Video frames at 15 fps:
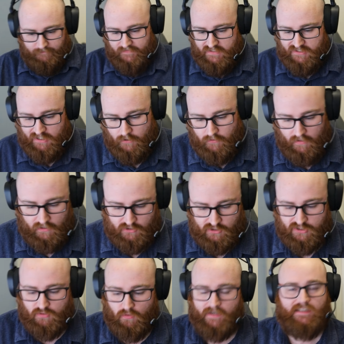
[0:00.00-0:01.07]
So I
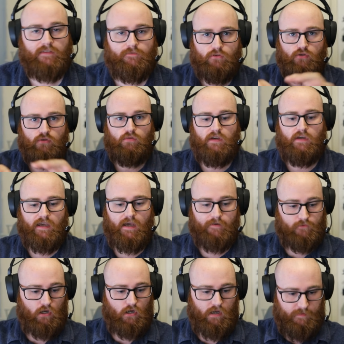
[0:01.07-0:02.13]
just thought I'd give you. I've
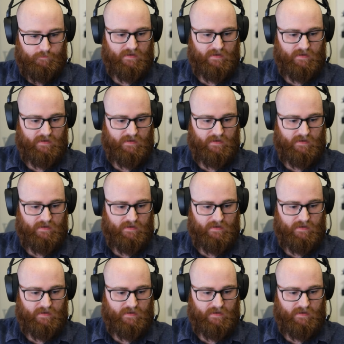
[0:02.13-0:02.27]
got